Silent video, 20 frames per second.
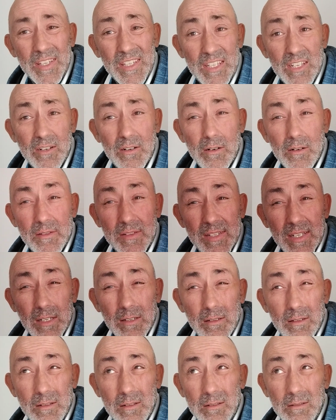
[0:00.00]
year,
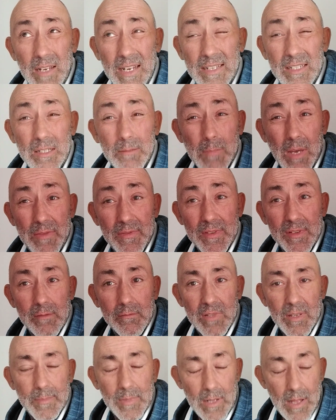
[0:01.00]
18 months,
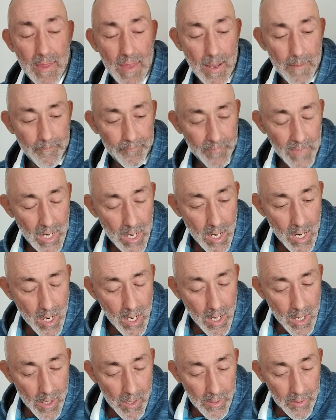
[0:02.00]
something like that.
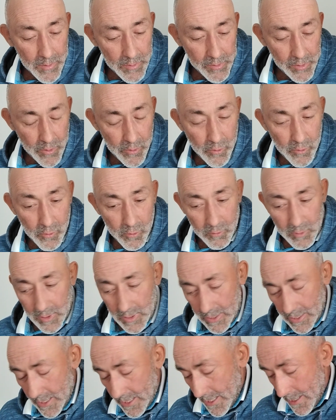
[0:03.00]
So,